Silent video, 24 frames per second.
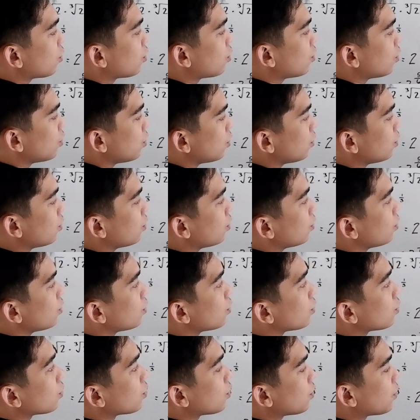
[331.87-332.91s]
2
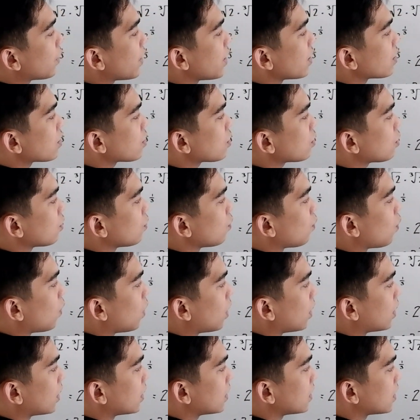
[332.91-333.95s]
raised to
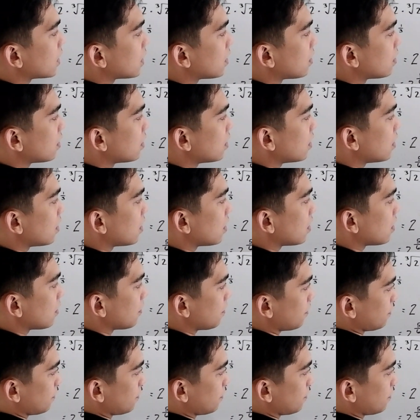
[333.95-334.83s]
1/3.